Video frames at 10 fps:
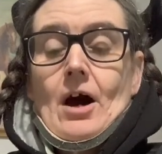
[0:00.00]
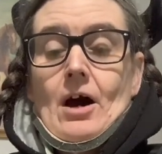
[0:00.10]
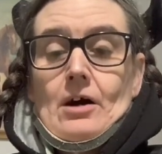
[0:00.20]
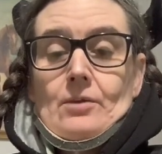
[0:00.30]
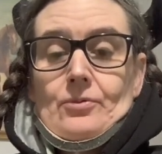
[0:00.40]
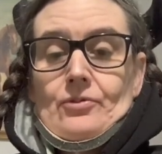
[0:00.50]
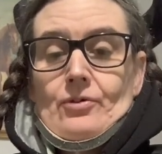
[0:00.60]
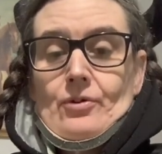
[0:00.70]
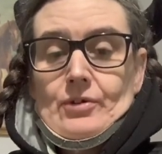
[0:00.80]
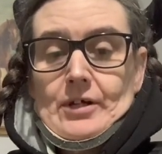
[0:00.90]
I was
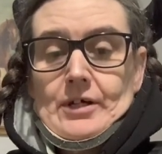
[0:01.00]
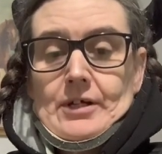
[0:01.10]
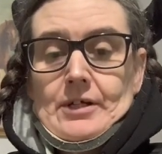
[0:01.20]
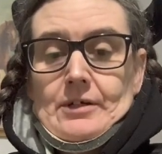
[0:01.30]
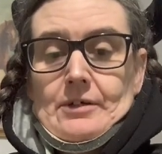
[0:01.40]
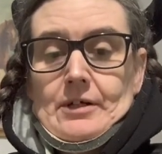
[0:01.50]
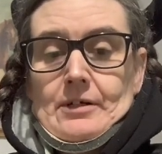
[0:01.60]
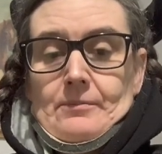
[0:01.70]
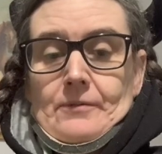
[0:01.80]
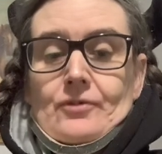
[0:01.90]
not a
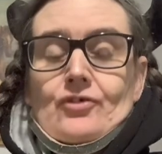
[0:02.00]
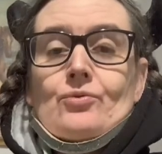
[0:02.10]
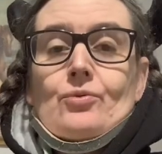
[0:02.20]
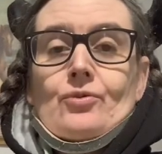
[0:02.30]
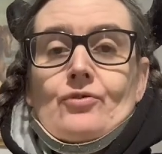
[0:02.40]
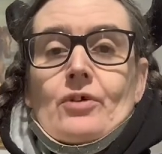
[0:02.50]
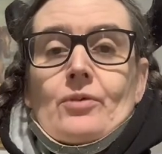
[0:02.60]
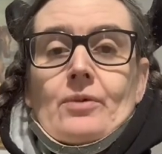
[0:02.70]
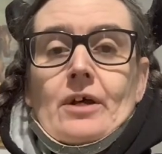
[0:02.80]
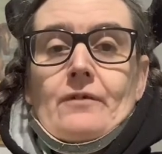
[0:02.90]
professional horse rider.
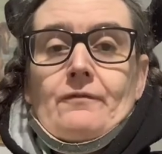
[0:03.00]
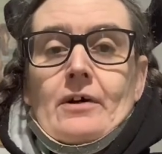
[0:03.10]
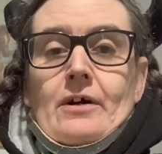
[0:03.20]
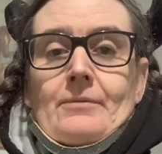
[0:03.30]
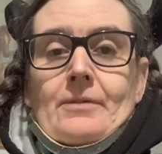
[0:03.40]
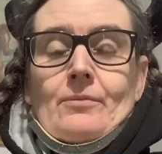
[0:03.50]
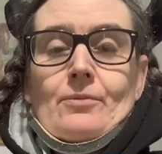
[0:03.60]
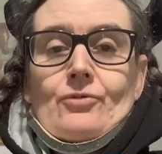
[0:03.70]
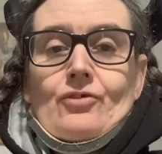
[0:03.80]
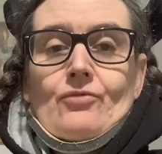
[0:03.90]
We had a farm, and we
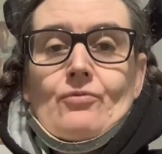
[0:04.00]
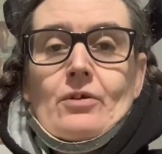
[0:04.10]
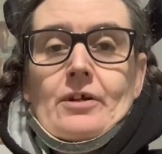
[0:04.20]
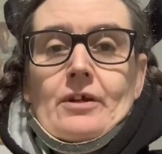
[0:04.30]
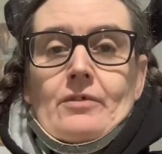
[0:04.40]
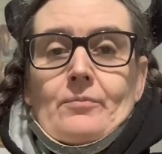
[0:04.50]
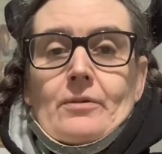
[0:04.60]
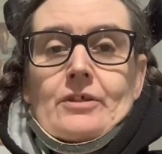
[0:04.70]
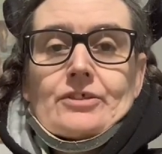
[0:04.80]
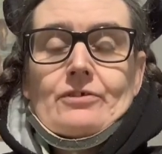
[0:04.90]
were just riding as
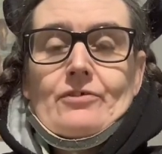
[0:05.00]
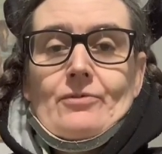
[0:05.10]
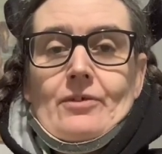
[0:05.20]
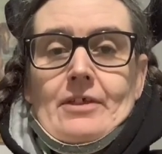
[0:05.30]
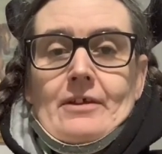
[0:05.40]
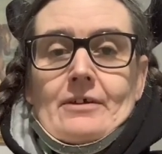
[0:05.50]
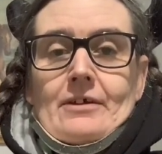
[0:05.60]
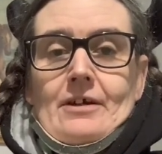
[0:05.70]
pleasure sort of thing.